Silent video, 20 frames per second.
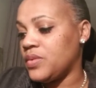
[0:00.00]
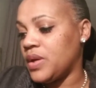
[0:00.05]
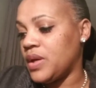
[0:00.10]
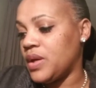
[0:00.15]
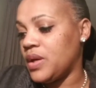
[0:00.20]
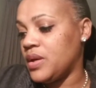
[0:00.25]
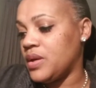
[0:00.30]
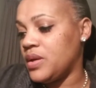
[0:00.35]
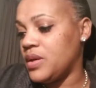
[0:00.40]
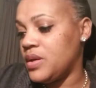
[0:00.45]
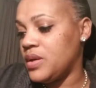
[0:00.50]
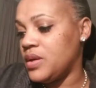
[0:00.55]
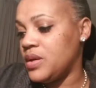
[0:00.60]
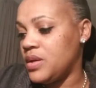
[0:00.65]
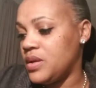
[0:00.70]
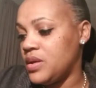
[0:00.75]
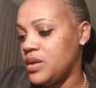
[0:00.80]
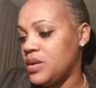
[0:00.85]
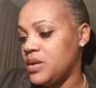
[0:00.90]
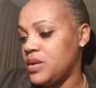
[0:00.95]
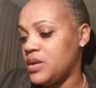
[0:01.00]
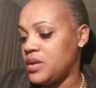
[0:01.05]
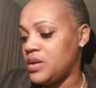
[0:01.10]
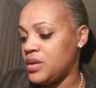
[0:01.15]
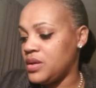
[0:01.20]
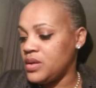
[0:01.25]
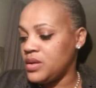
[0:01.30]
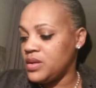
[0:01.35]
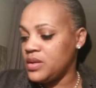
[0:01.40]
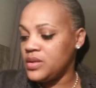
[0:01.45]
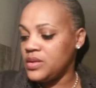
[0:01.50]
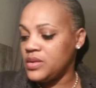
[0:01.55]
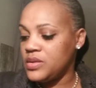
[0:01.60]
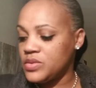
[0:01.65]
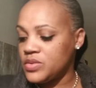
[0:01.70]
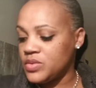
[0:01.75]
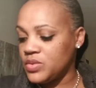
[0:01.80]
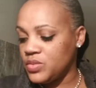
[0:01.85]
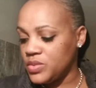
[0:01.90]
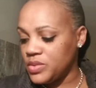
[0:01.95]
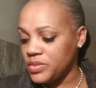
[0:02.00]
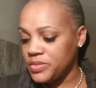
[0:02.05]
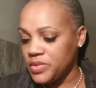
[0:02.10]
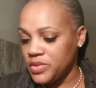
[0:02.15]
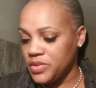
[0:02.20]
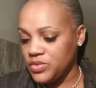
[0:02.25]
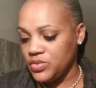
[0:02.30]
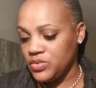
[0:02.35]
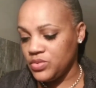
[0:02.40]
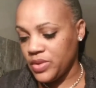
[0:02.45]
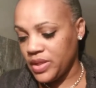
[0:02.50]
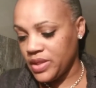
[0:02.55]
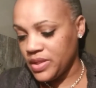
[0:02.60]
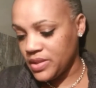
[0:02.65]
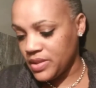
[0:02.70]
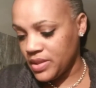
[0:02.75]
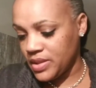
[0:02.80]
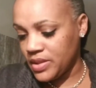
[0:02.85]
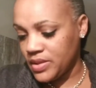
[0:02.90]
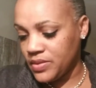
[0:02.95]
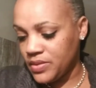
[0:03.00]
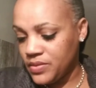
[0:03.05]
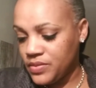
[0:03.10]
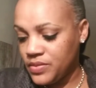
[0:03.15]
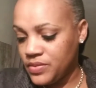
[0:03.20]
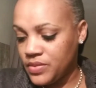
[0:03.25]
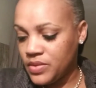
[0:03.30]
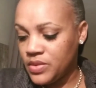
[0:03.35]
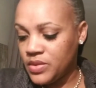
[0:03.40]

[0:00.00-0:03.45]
Okay, so what I'm going to do right now